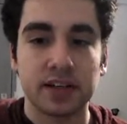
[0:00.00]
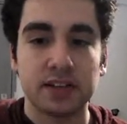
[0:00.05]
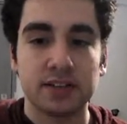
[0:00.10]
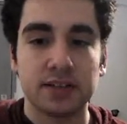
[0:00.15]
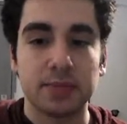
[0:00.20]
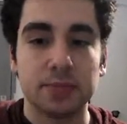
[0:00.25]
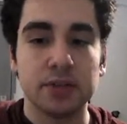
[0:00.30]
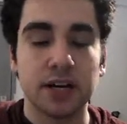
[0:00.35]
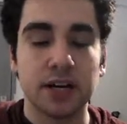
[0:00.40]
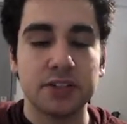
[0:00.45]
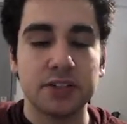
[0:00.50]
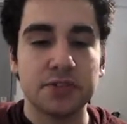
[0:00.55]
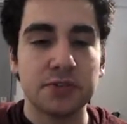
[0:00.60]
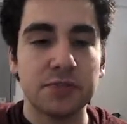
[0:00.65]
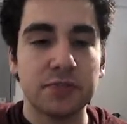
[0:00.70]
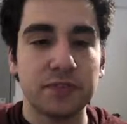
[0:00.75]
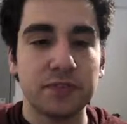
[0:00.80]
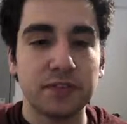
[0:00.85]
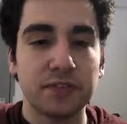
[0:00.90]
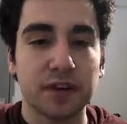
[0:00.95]
Number
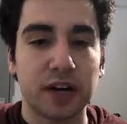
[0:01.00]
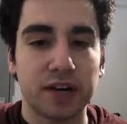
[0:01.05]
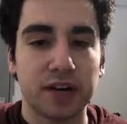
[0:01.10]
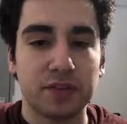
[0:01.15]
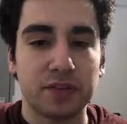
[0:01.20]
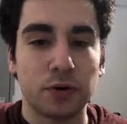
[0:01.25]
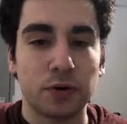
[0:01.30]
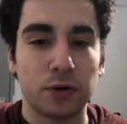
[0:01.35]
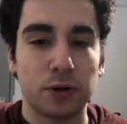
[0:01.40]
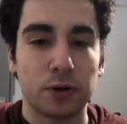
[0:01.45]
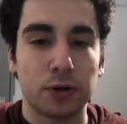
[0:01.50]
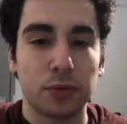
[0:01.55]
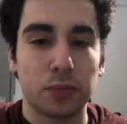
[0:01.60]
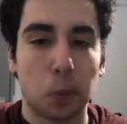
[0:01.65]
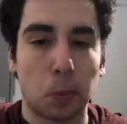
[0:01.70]
955, coral.